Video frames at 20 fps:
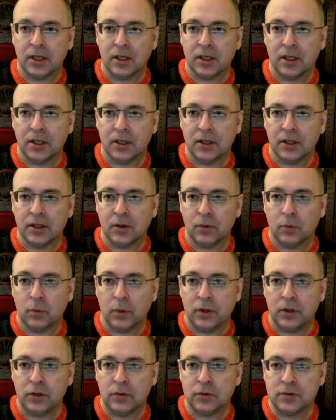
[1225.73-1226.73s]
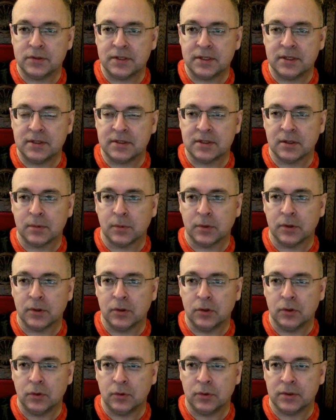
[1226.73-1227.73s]
when you see someone who
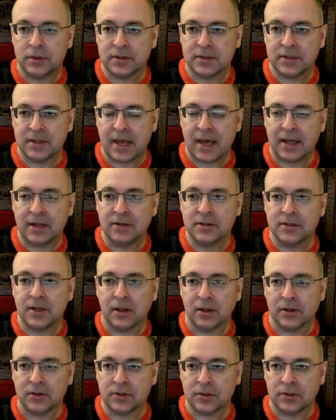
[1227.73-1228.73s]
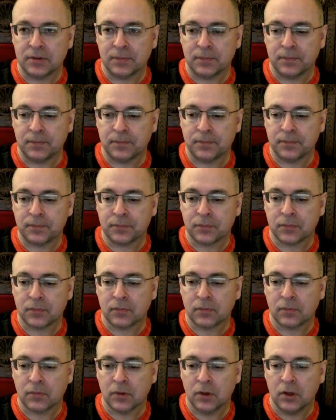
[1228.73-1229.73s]
is that intelligent,
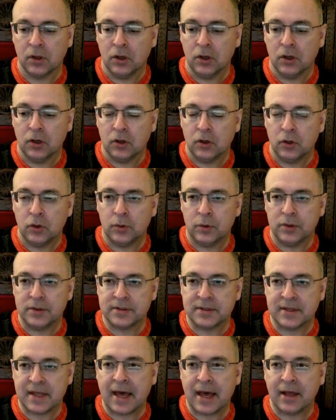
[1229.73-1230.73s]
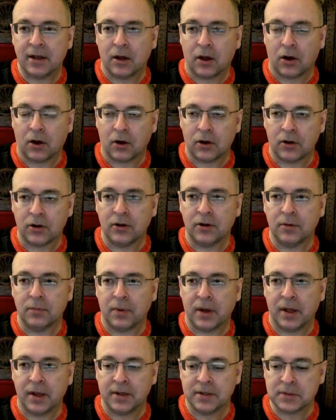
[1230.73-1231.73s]
who is that hardened by his
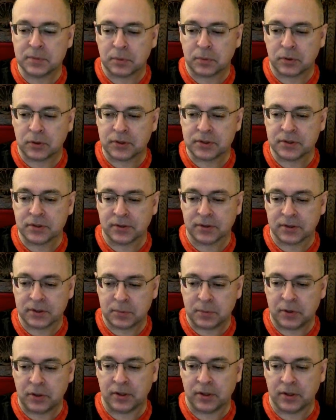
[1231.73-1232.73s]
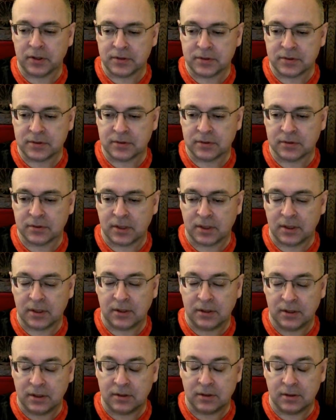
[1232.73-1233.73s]
personal experience, and
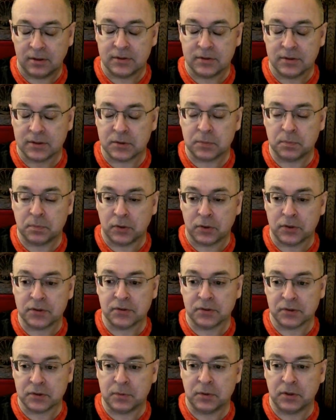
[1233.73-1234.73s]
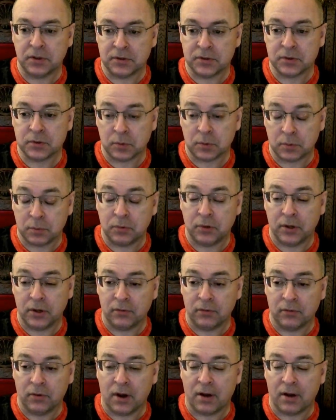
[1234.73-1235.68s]
his personal experiences were pretty rough,